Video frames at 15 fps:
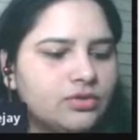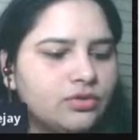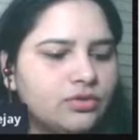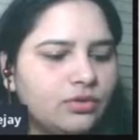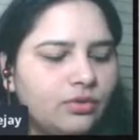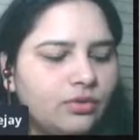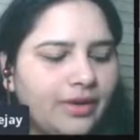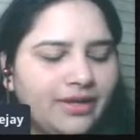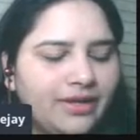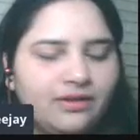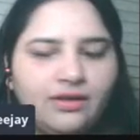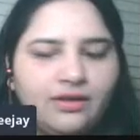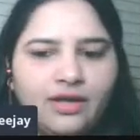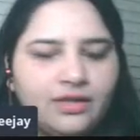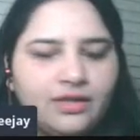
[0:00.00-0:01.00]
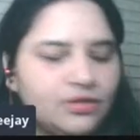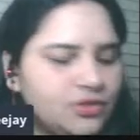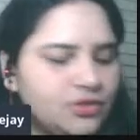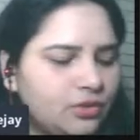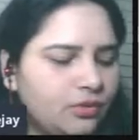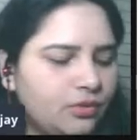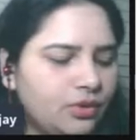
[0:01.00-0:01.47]
So anything else
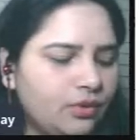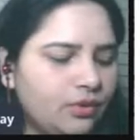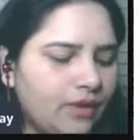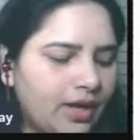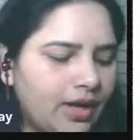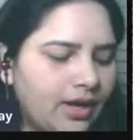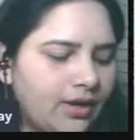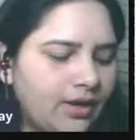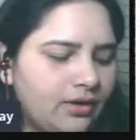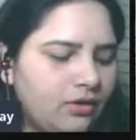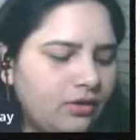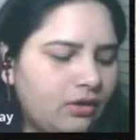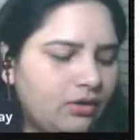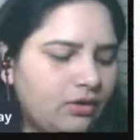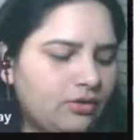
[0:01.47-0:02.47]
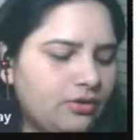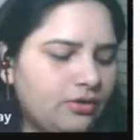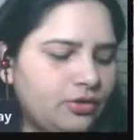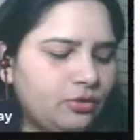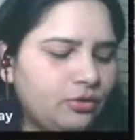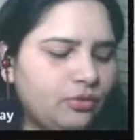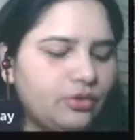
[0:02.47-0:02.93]
you want to add or
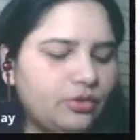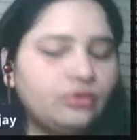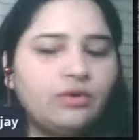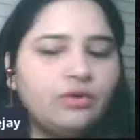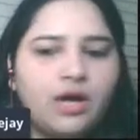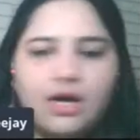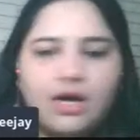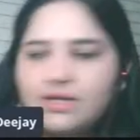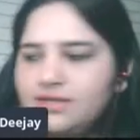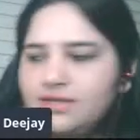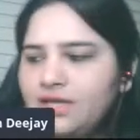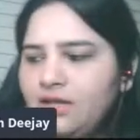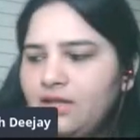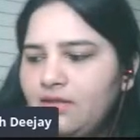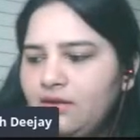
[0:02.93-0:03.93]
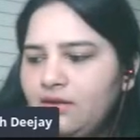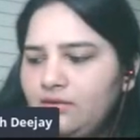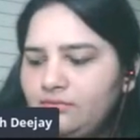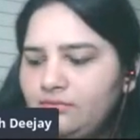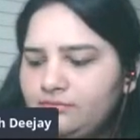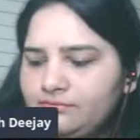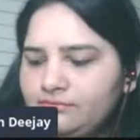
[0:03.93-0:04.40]
you want to ask
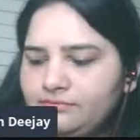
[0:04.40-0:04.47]
anything?